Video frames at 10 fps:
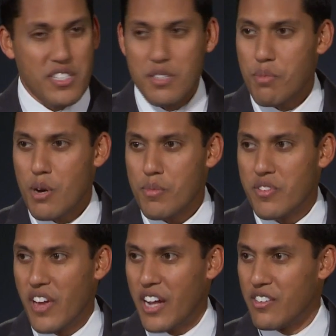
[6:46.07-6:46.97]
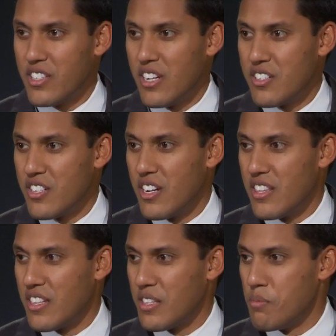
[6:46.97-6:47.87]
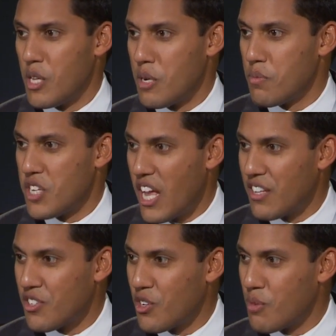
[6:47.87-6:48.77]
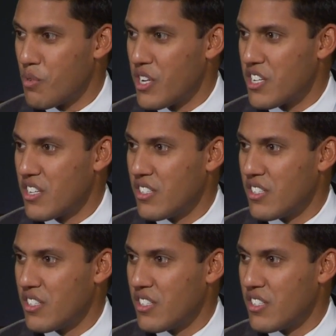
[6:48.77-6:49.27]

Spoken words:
Department of Agriculture, I think the Millennium Challenge Corporation,